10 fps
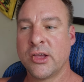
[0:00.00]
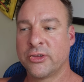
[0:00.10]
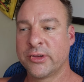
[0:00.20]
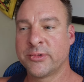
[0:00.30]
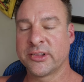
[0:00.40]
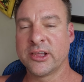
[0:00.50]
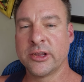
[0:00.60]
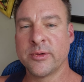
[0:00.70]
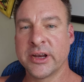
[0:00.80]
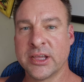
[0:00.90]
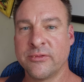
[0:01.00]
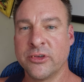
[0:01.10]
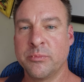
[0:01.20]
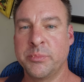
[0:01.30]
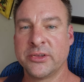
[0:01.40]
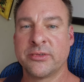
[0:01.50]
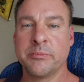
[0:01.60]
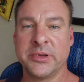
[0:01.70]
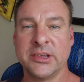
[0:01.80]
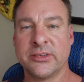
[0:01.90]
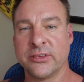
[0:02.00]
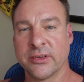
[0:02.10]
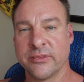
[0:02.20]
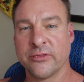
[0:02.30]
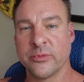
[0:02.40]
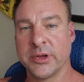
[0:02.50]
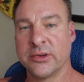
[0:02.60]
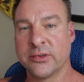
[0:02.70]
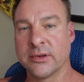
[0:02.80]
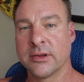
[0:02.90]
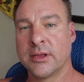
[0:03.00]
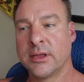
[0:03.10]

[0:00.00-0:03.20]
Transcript: seems like they only want to give you bits and pieces of information,